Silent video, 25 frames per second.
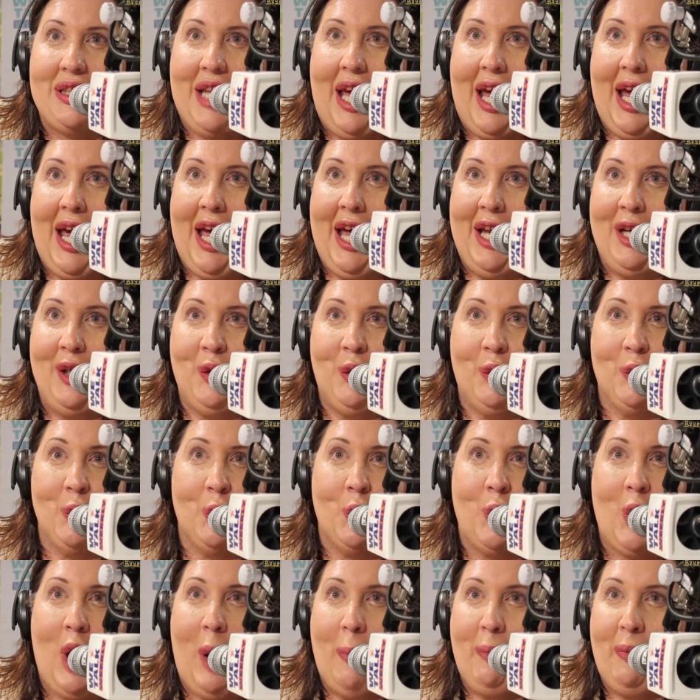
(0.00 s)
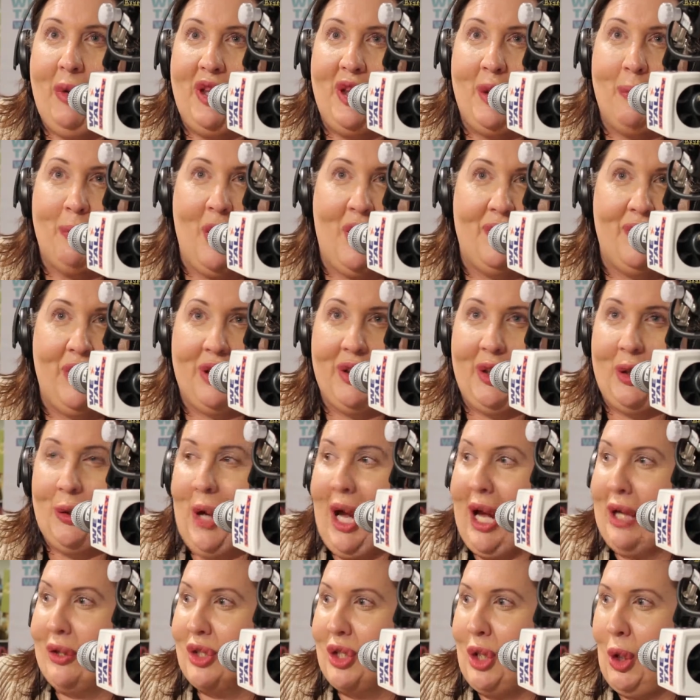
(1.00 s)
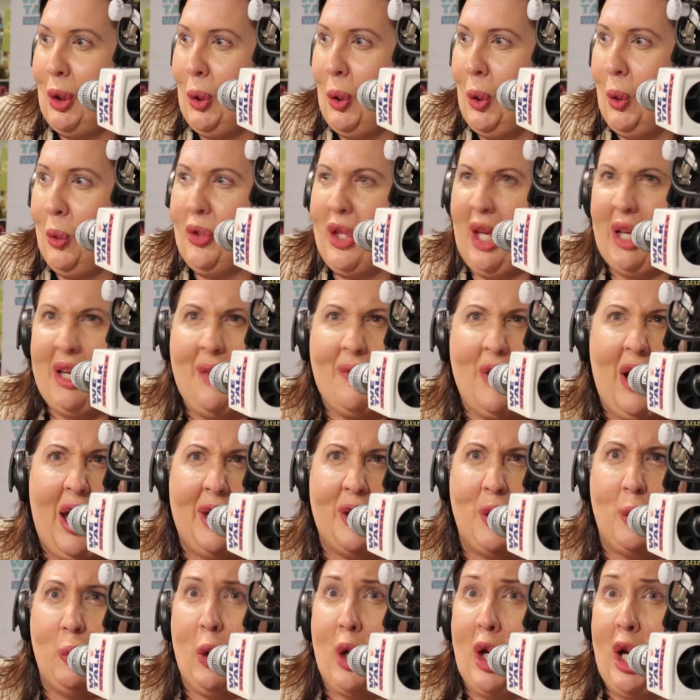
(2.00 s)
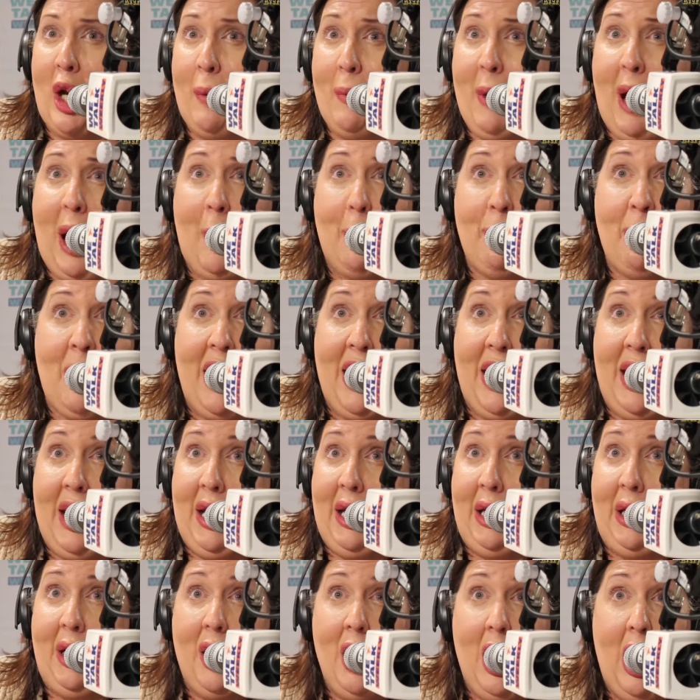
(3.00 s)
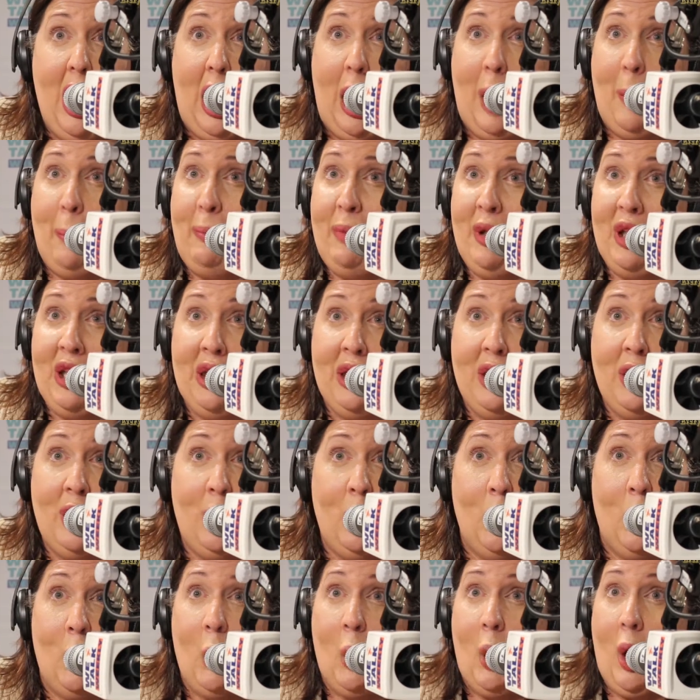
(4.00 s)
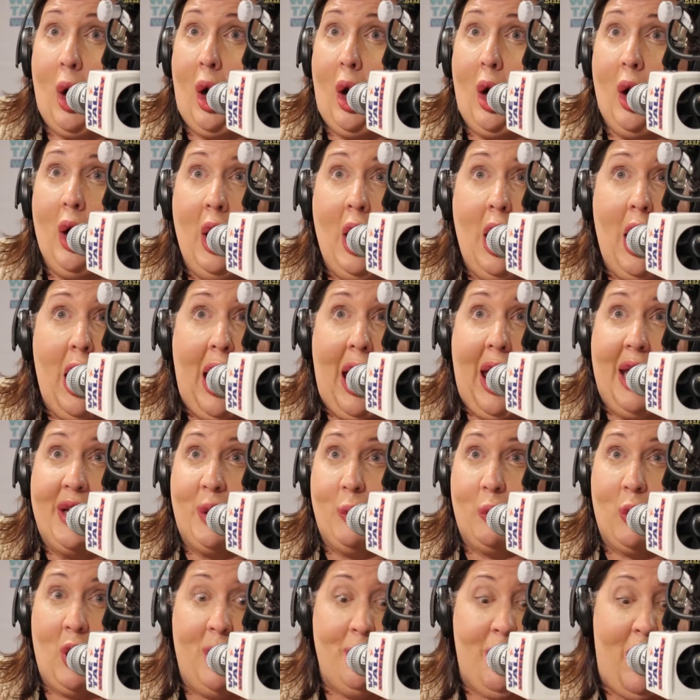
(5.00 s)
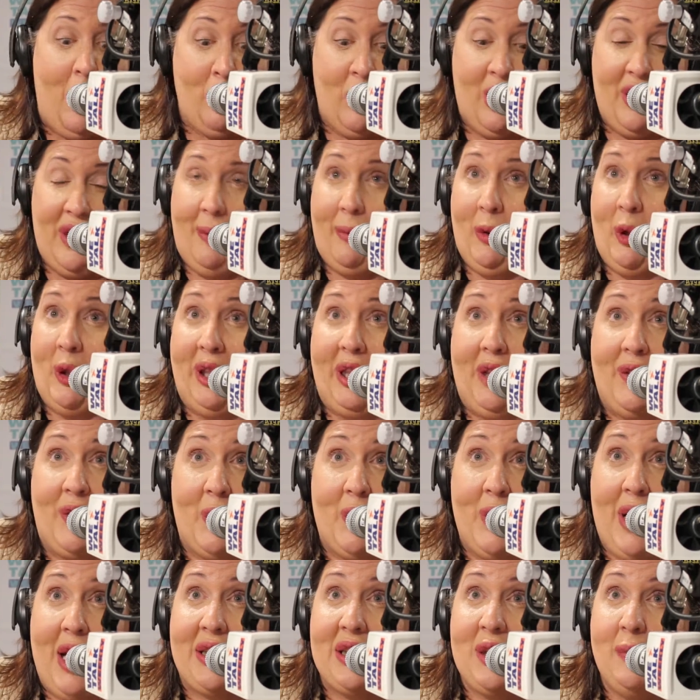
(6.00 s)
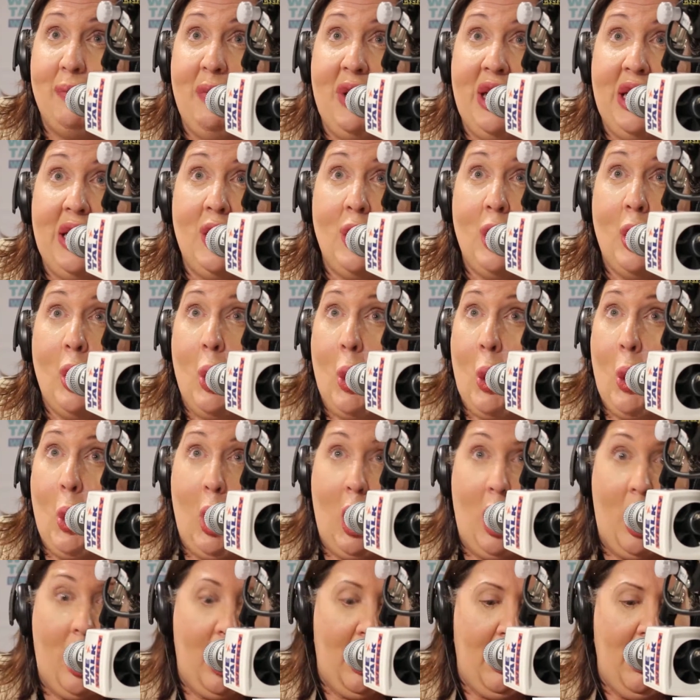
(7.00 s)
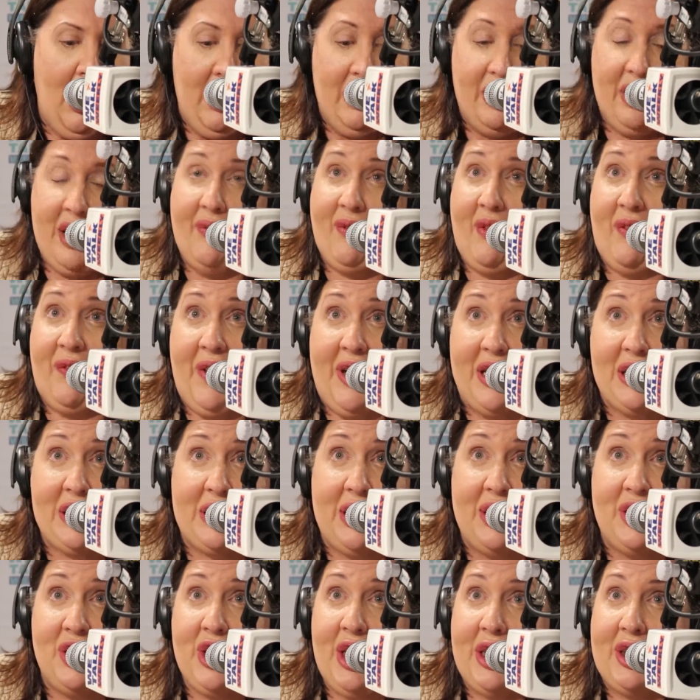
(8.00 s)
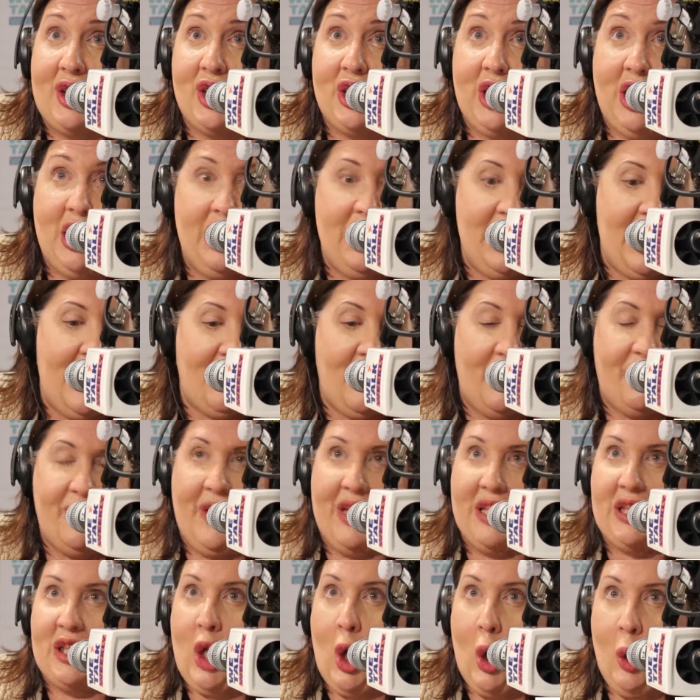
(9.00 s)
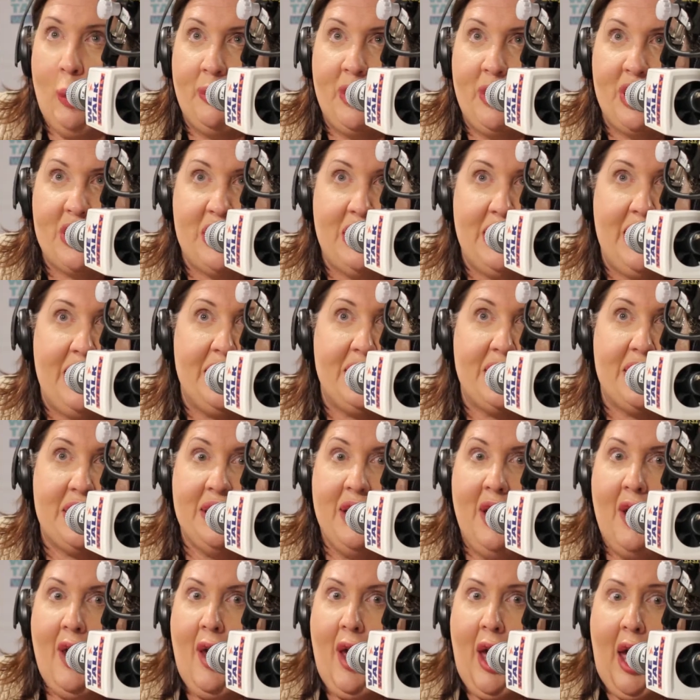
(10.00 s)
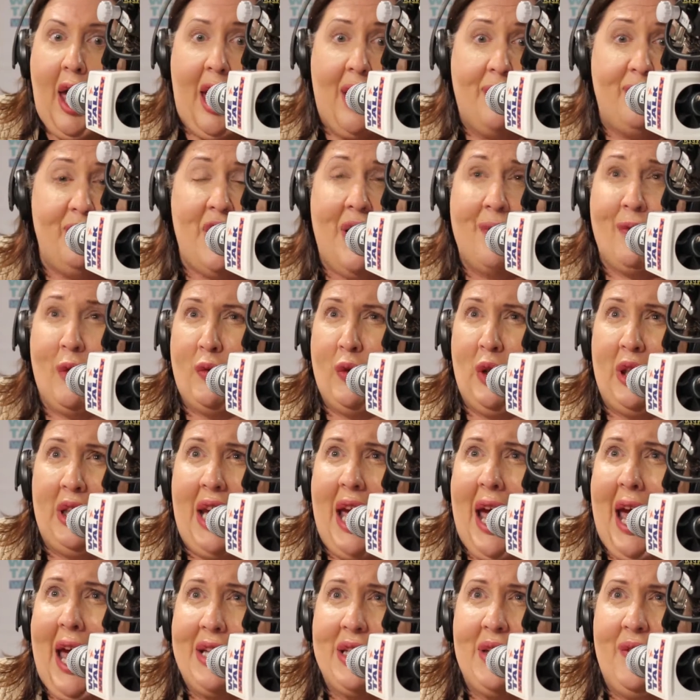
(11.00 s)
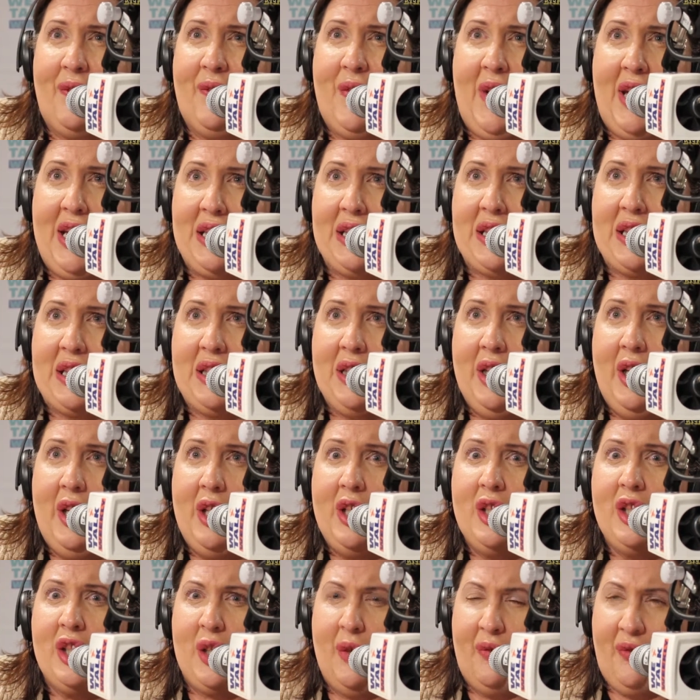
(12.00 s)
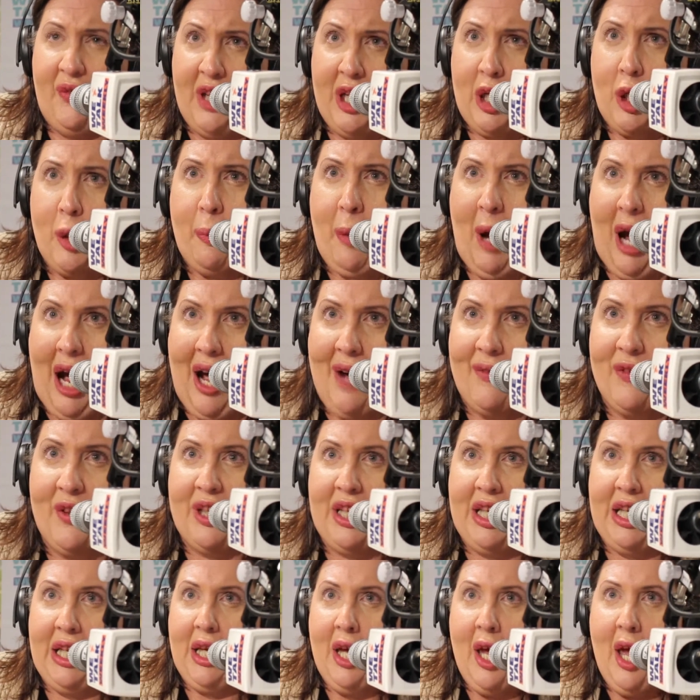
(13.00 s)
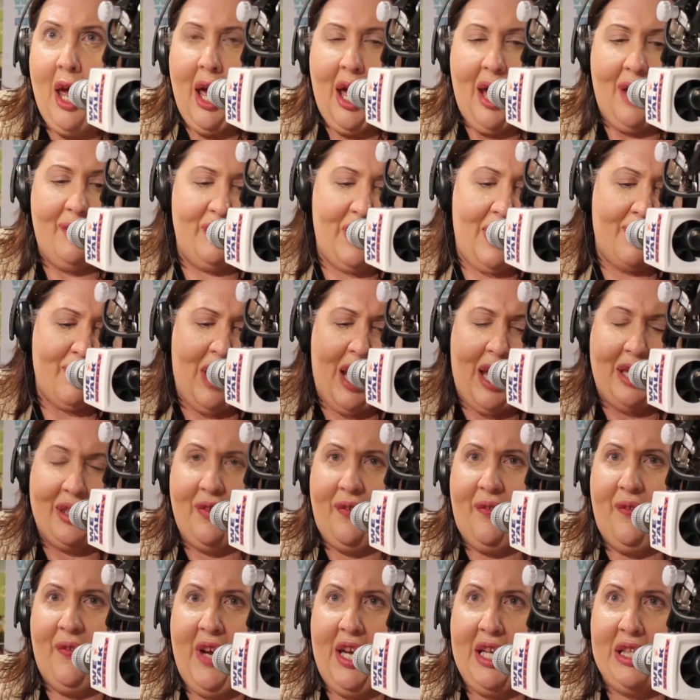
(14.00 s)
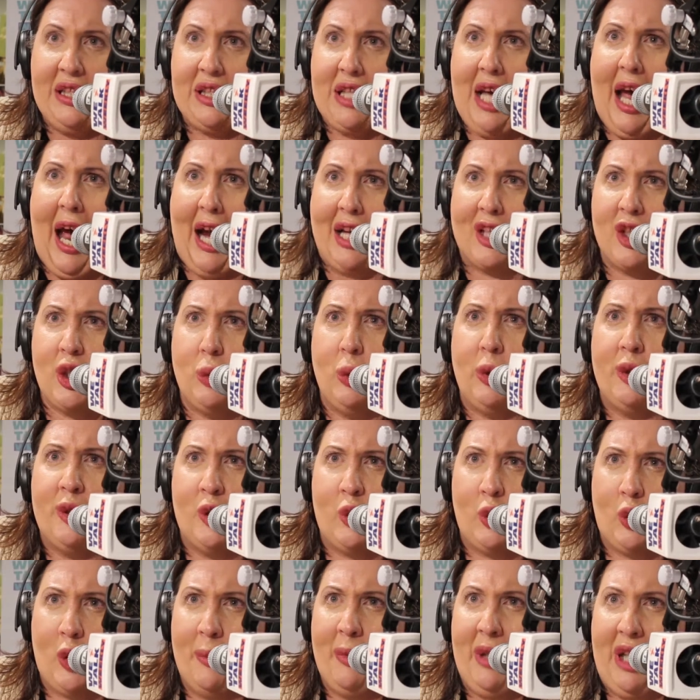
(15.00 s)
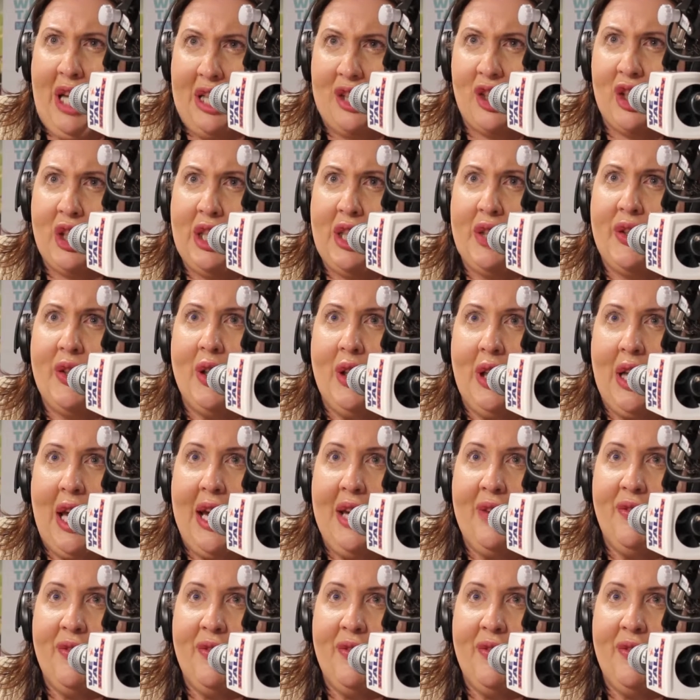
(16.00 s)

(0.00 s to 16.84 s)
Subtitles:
that grew up in the perfect little household that never had to worry about paying a bill or had to worry about where they were going to get their next meal or never faced addiction, never faced homelessness, have never really had to face severe poverty, have never had to face actual discrimination in their life.